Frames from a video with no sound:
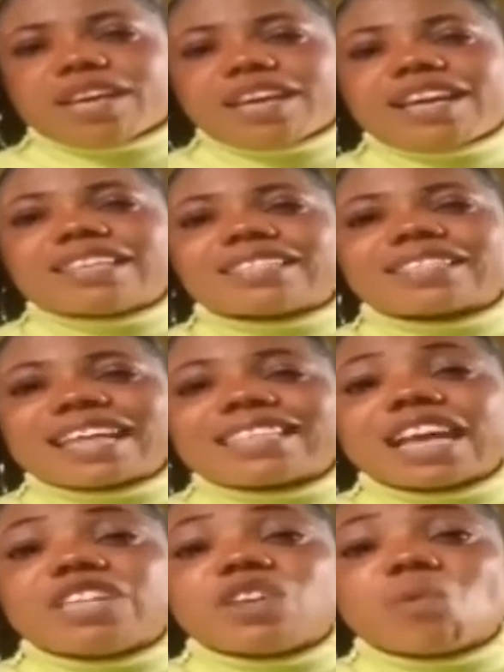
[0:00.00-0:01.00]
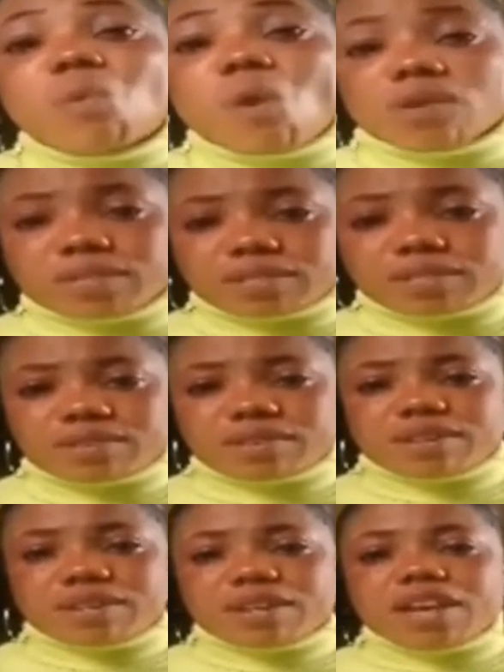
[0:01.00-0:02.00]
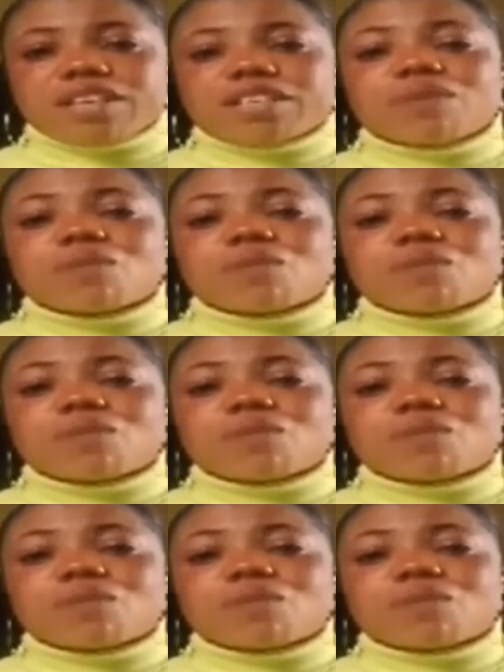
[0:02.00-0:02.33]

He started the worst. The